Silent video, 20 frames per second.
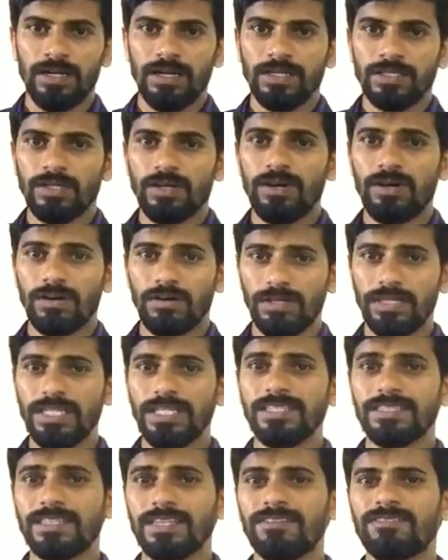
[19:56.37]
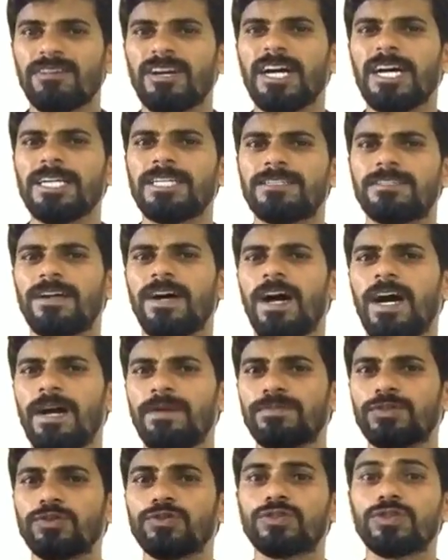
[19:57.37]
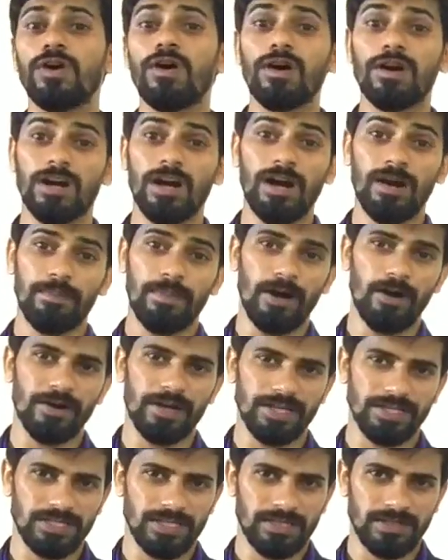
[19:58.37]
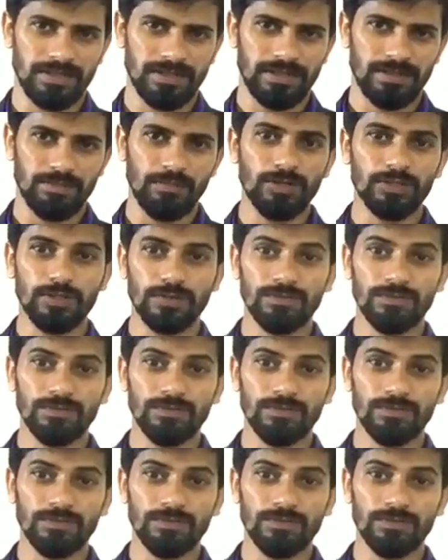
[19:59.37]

So it is the right time to talk about it, both